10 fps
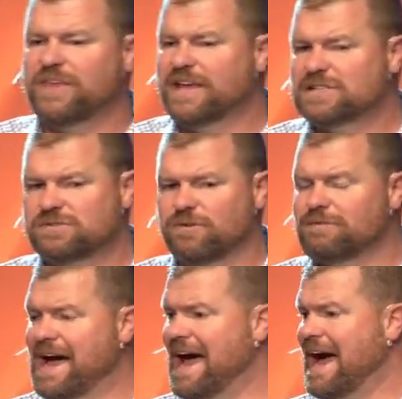things
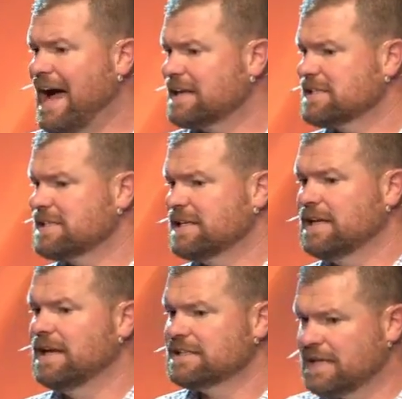from Acts that
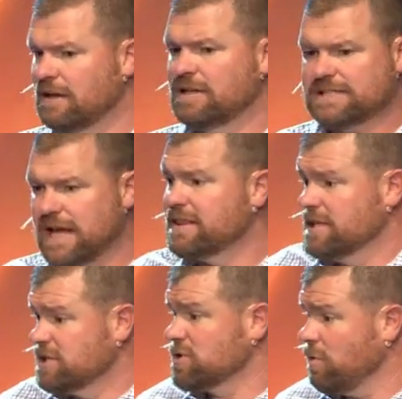tell us, hey,
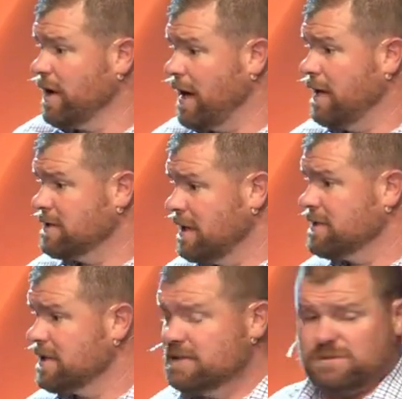this is what God
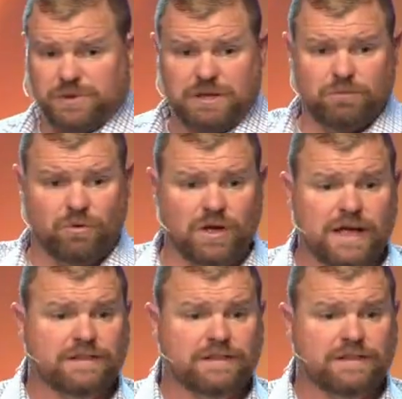does in his people.